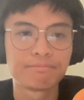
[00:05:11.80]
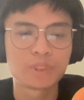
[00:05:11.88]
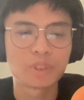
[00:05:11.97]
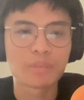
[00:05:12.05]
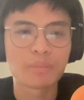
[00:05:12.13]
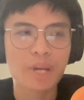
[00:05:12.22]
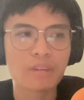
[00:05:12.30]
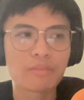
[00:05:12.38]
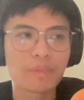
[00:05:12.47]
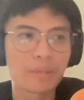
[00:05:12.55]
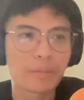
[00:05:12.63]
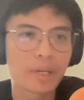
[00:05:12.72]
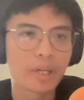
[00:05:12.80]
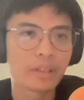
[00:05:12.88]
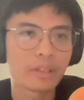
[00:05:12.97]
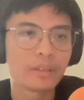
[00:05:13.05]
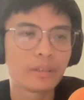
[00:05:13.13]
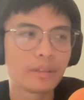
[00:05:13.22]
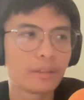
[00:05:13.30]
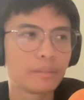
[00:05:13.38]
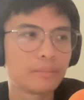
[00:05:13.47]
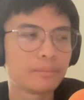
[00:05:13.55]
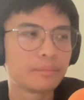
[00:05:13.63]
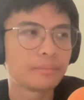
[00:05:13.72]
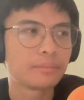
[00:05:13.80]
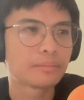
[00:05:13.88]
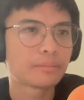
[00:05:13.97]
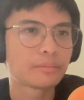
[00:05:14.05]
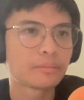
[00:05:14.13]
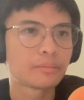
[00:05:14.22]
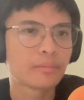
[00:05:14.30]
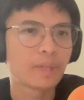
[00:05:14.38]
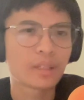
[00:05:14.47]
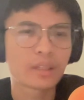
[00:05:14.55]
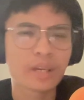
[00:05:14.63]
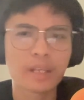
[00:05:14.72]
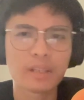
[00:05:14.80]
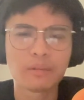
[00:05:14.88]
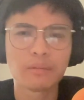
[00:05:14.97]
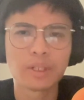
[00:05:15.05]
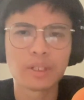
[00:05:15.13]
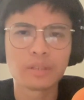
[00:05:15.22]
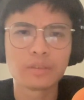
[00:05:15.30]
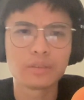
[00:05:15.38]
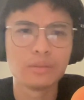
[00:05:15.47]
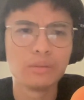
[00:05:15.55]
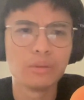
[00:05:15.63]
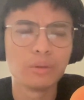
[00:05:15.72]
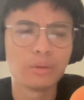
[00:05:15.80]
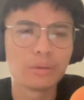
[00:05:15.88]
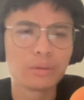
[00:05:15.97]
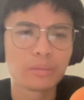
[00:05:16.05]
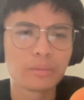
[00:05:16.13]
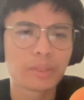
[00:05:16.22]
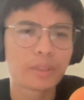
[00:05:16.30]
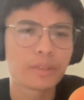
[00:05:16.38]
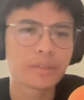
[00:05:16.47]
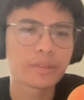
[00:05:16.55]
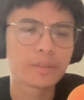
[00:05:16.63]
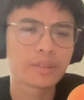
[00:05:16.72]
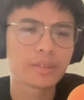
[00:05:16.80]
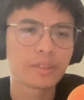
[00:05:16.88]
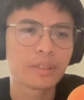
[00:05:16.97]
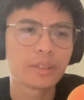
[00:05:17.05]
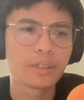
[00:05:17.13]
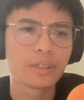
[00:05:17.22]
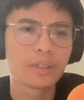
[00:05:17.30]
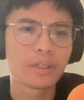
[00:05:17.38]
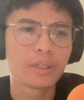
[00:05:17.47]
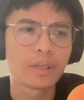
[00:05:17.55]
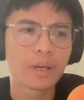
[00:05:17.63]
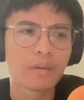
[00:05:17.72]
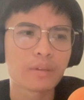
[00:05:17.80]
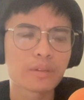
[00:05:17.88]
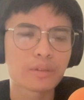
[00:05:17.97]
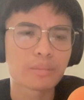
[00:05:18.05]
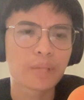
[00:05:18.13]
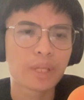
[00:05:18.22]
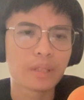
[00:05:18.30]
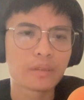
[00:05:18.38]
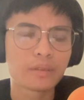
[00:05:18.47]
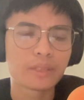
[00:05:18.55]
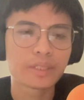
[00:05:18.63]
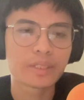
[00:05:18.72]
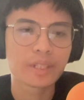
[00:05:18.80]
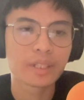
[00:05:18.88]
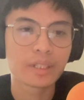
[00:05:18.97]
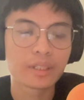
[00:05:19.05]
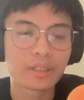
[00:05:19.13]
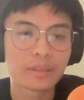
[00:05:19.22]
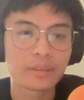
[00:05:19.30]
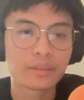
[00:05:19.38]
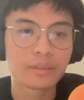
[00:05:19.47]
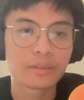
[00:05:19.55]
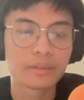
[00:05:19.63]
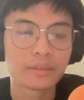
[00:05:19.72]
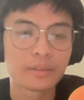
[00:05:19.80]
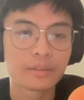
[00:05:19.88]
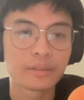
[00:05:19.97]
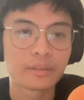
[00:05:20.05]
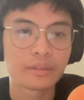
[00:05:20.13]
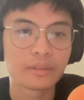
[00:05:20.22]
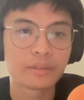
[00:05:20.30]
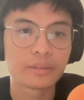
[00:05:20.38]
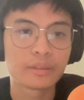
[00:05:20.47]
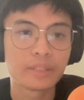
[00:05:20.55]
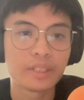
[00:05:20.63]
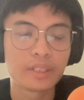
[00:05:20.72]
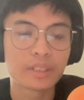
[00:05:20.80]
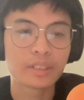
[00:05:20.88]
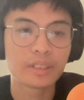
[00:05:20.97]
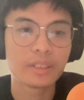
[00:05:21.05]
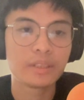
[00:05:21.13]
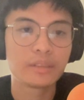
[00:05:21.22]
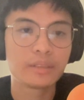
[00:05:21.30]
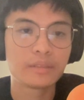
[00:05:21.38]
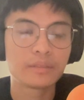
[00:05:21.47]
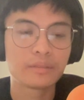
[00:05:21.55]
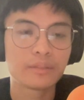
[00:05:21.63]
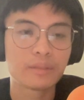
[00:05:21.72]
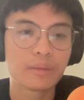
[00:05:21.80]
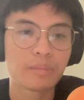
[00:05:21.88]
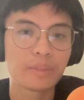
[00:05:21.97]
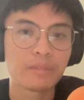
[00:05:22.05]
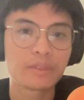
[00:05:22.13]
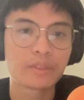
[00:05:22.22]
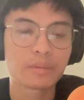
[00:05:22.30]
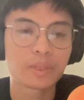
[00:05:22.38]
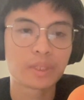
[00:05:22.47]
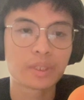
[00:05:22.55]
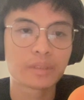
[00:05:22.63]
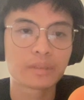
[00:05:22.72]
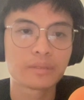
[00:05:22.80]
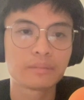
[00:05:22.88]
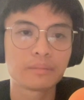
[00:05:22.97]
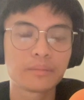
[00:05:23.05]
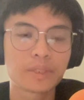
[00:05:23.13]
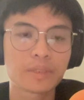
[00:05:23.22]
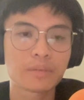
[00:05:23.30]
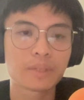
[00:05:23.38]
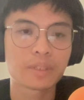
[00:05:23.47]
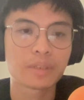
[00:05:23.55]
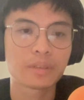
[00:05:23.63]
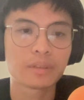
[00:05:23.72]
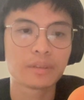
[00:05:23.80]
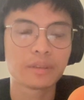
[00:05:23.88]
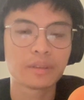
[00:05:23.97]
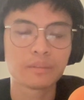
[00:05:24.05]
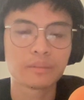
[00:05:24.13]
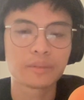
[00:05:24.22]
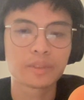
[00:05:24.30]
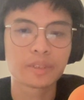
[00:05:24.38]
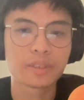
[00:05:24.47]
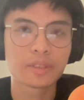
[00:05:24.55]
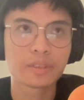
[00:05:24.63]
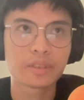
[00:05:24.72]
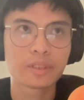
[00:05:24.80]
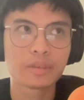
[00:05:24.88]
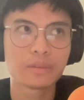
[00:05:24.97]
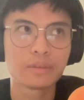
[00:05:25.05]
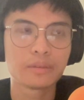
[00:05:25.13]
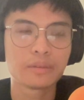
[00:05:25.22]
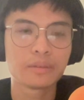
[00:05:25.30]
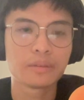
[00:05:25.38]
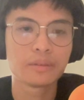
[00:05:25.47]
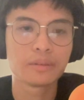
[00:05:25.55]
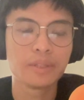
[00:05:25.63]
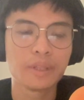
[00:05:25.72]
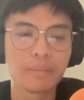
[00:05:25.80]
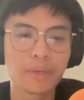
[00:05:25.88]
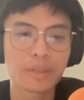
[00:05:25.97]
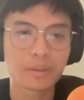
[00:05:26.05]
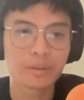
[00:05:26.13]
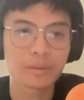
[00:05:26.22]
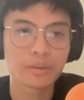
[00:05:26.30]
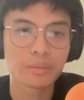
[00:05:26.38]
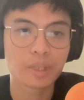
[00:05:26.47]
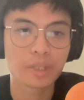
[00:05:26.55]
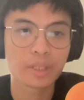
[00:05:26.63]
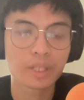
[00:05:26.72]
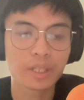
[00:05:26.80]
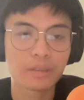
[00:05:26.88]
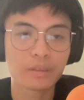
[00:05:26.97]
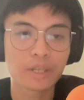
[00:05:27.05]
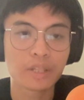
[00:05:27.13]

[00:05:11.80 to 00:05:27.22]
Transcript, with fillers: So at the back of my mind, I kind of wanted to grow because I was also planning to resign initially with my previous work because I want to try to dip my toes to marketing or